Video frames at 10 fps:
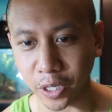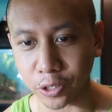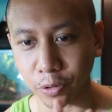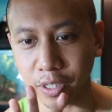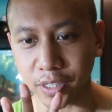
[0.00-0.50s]

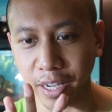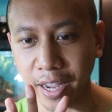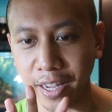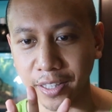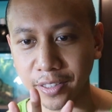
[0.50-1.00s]
countries
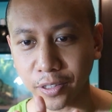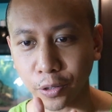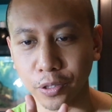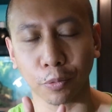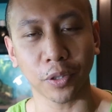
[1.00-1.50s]
and
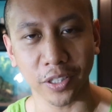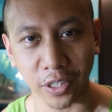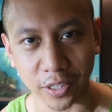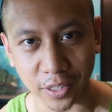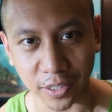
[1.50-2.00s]
there's a
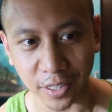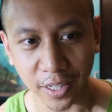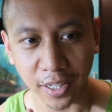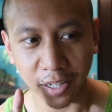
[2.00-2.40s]
religious